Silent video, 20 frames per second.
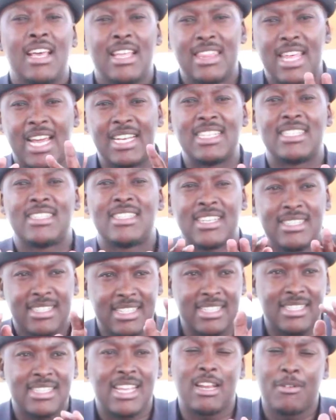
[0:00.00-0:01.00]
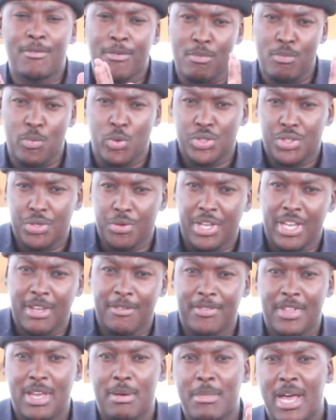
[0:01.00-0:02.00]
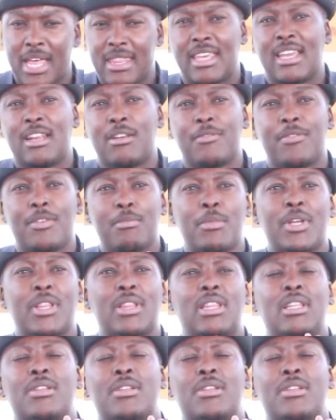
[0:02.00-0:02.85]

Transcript: That is just aside from what you give them at the end of the month.